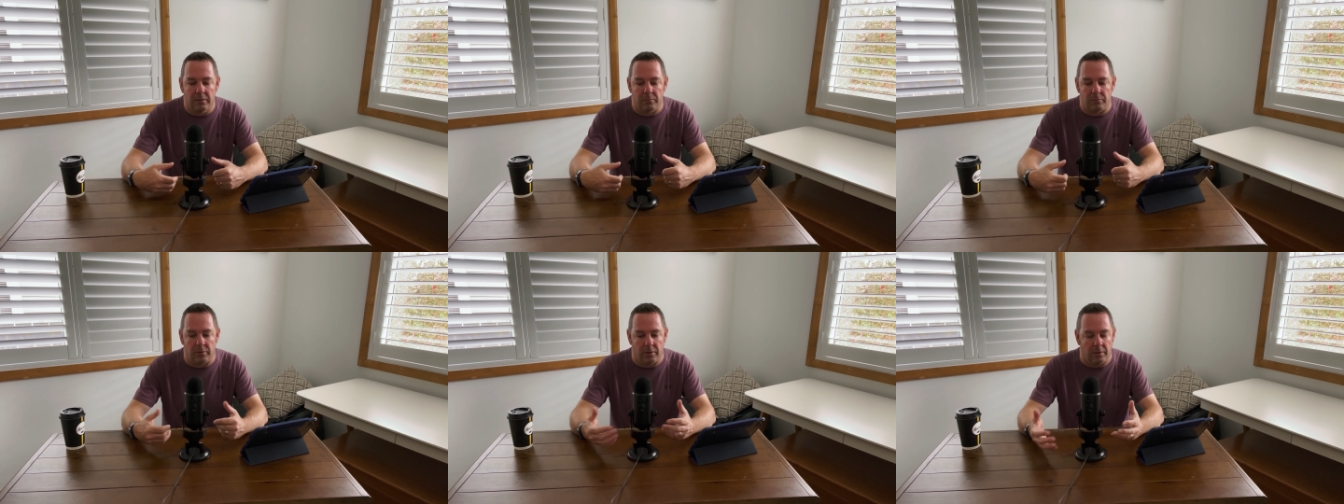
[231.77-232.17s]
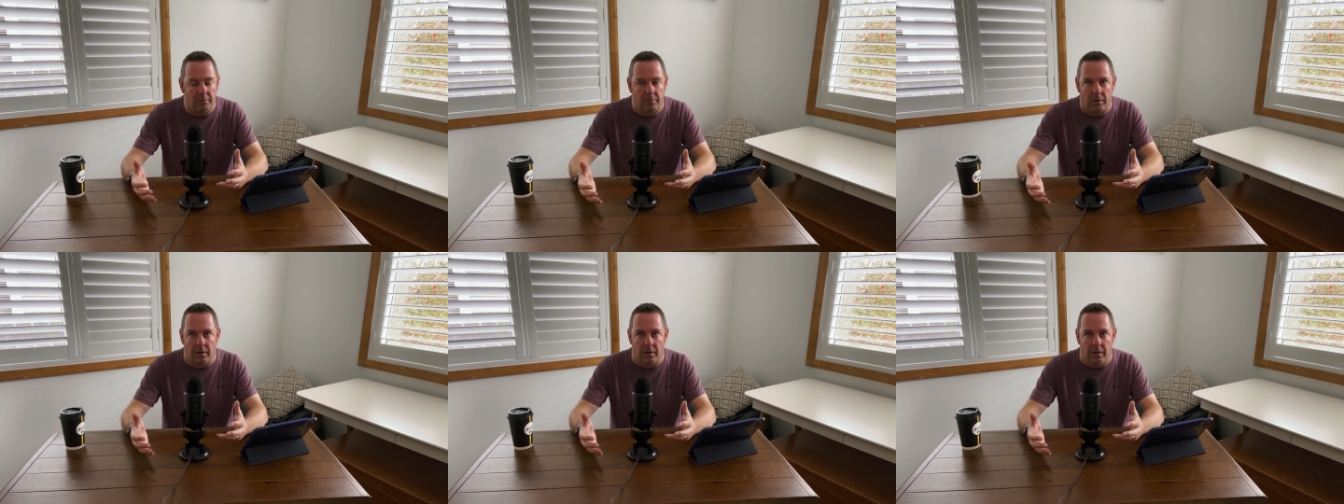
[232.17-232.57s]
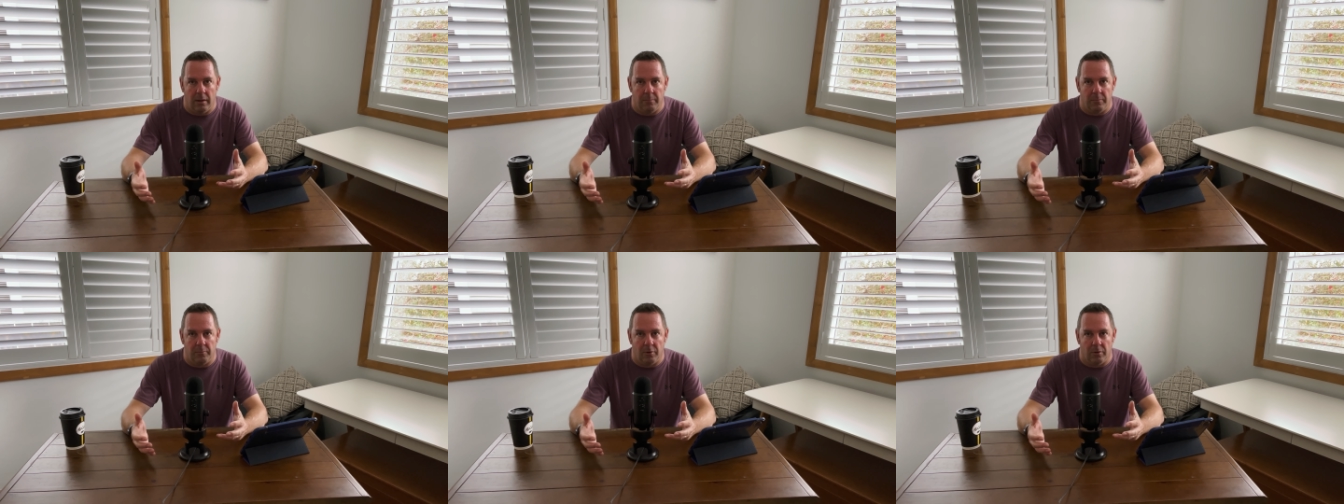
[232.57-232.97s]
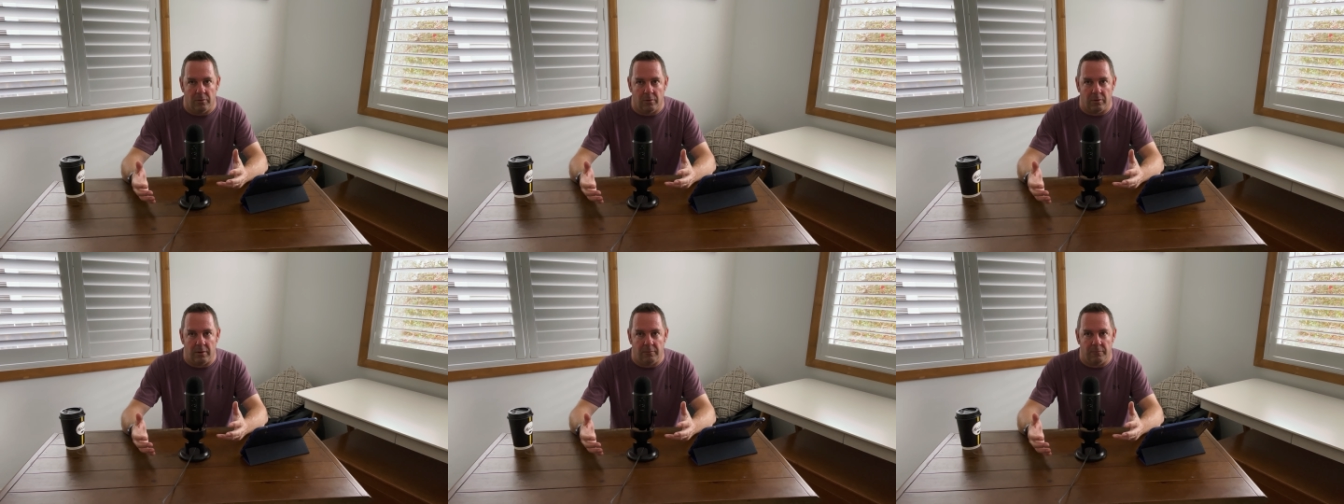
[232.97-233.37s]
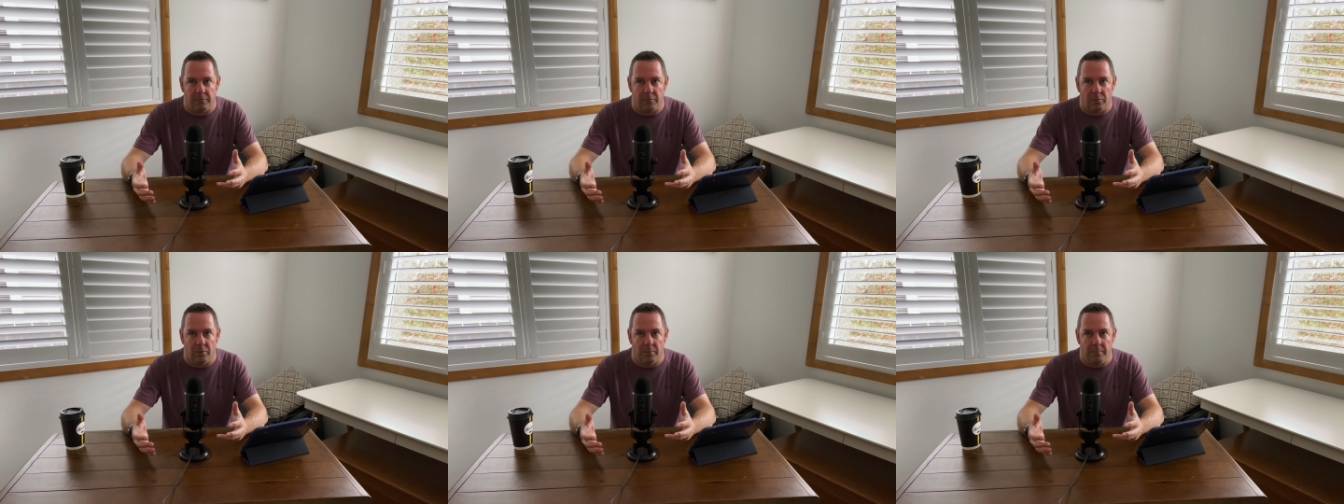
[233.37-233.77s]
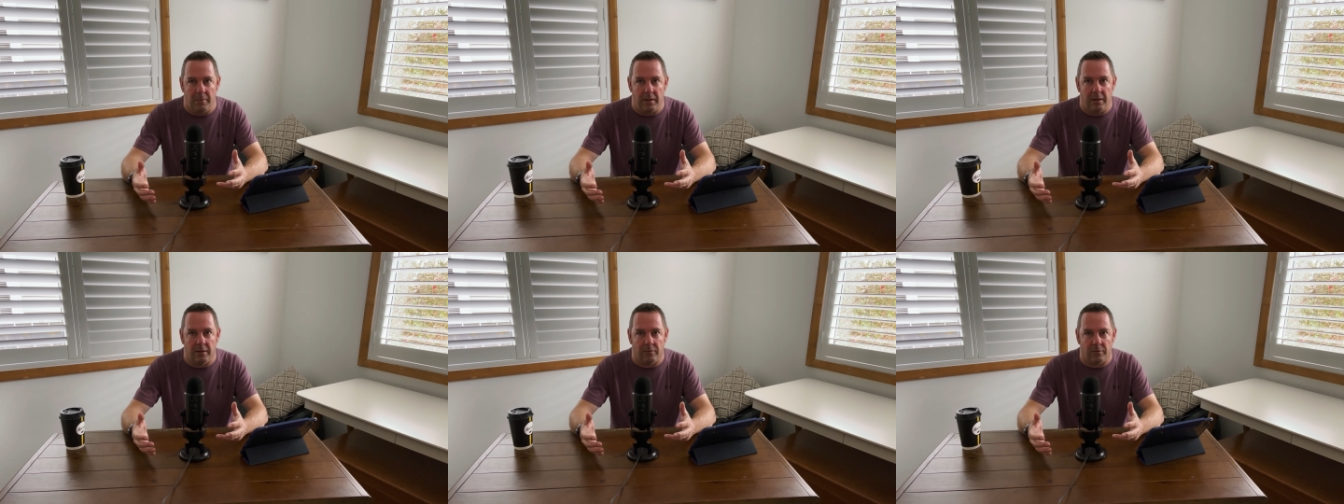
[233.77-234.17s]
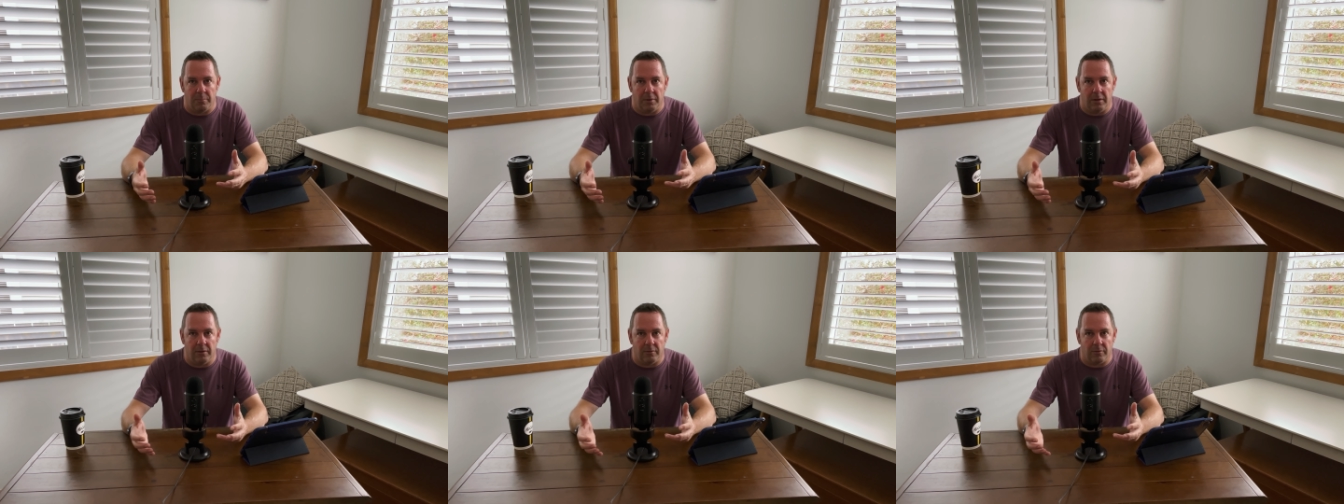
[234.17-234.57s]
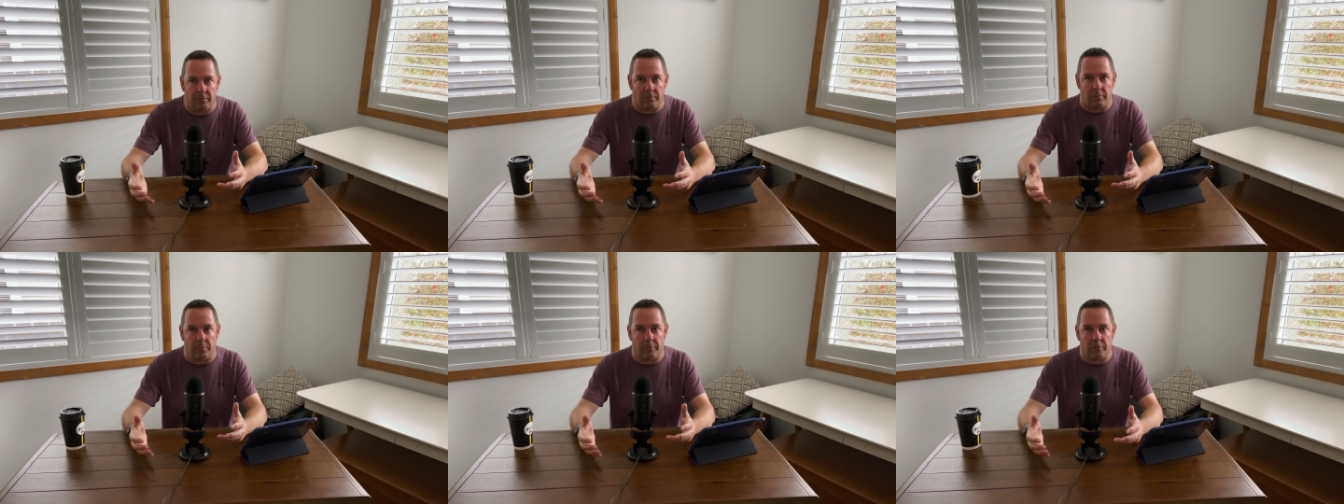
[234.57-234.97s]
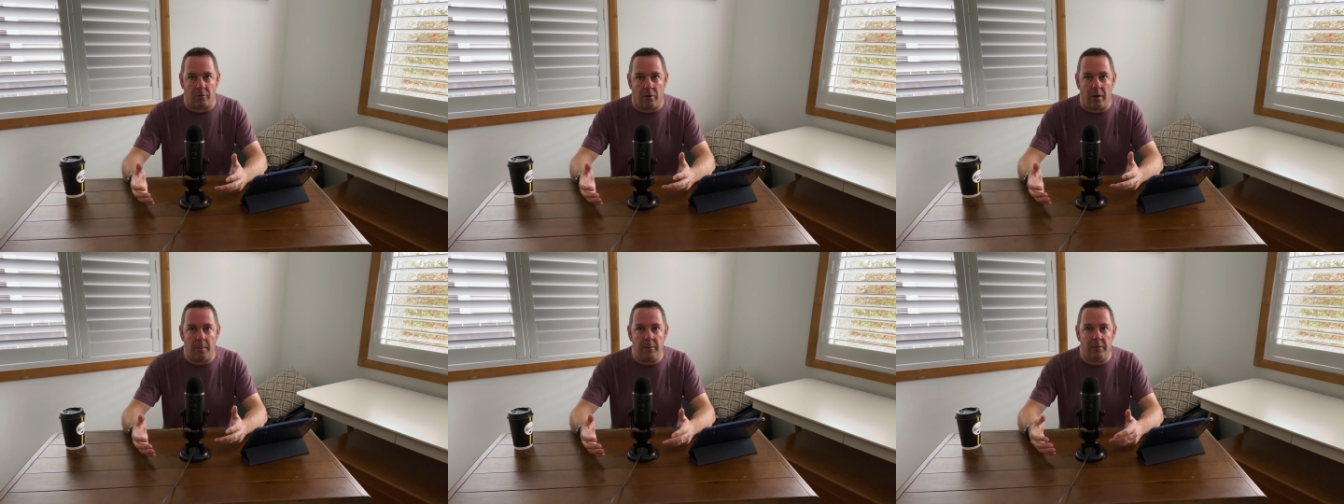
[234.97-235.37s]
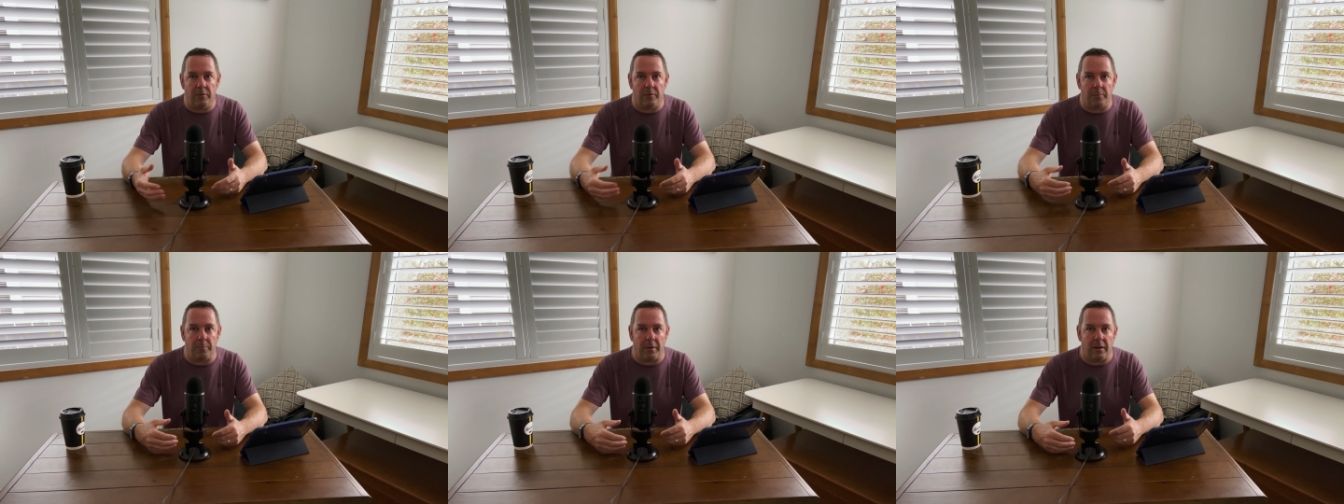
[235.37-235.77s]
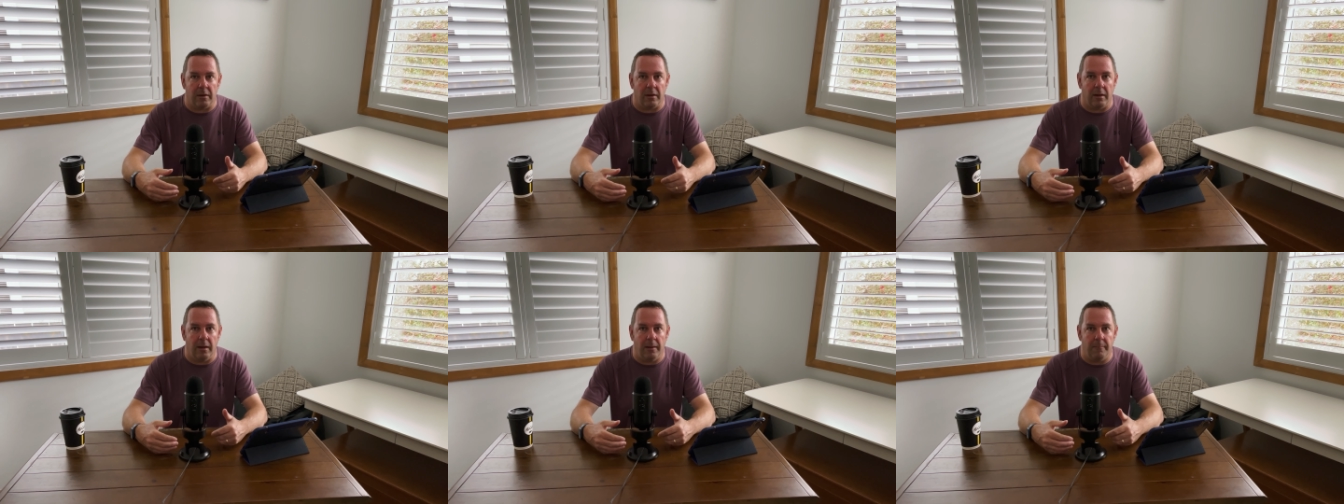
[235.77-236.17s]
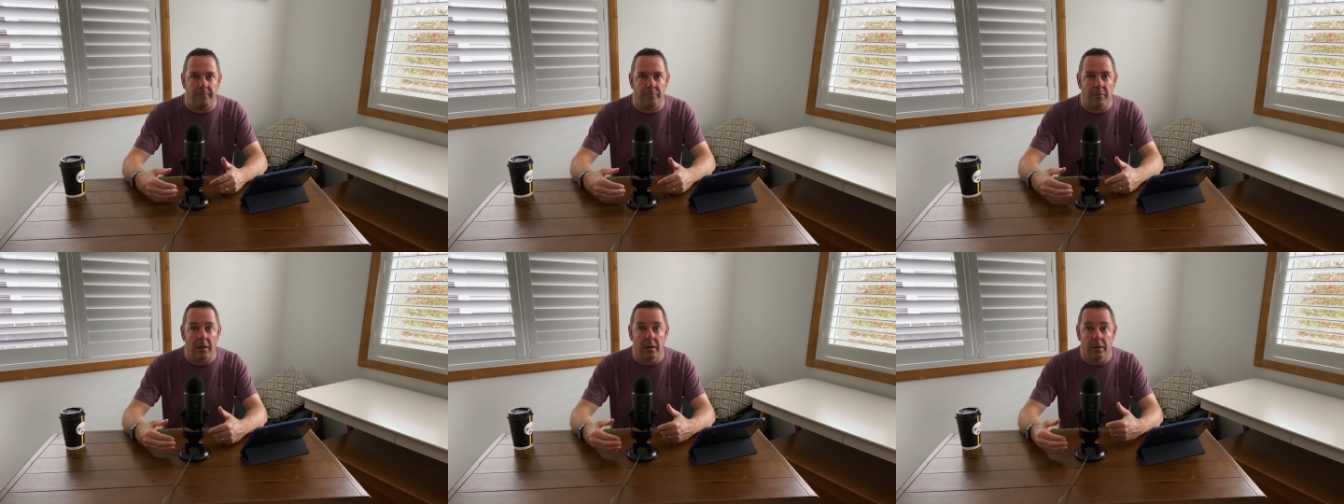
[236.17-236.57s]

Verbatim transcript: you know, I'm not looking for millions and millions of subscribers, but um,